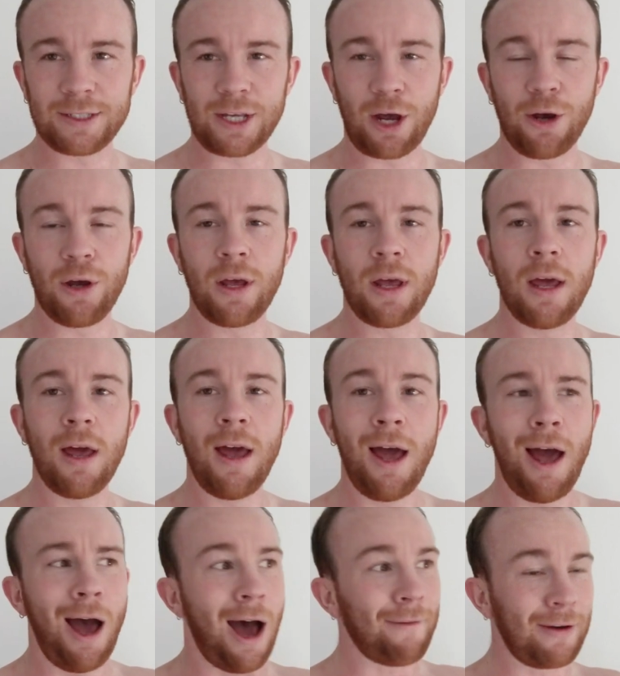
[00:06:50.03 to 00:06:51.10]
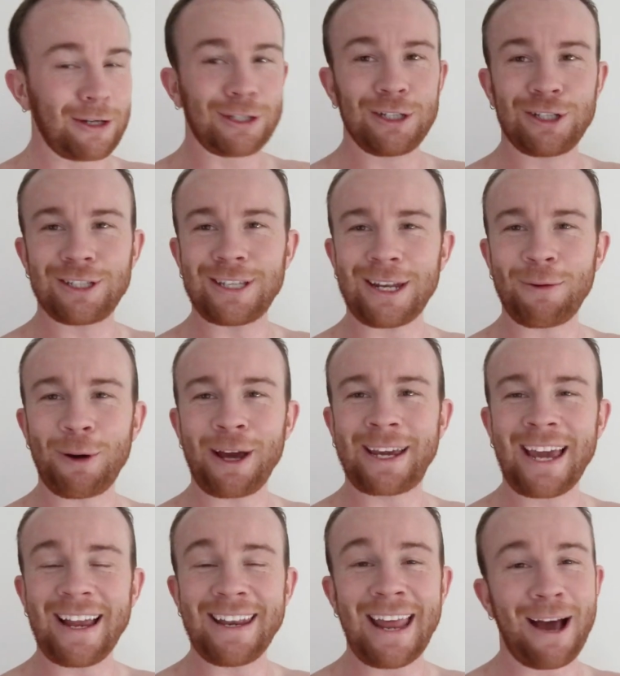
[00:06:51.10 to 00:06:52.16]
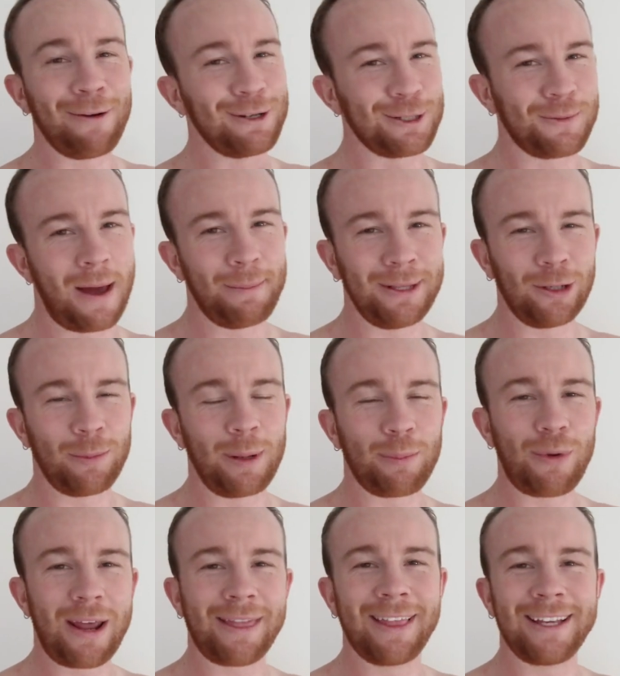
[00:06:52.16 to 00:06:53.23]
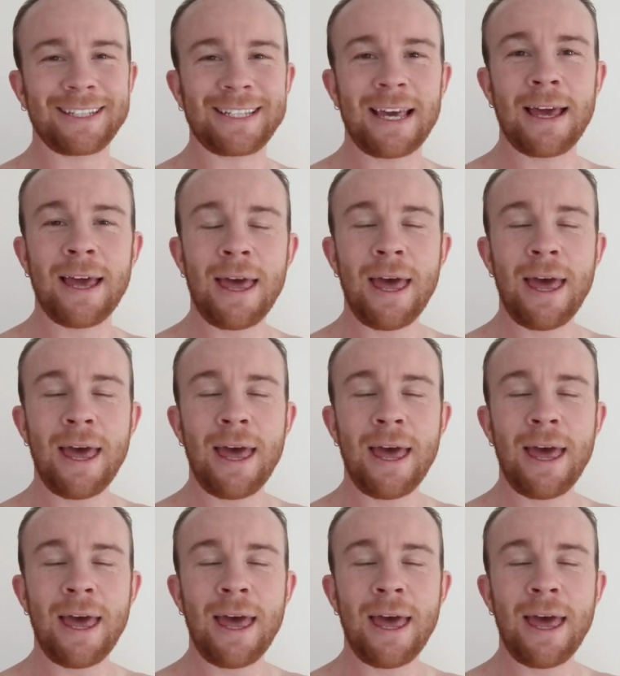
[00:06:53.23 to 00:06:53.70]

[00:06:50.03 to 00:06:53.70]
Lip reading: So I've actually just done a workout now, which is why I'm a little bit breathless.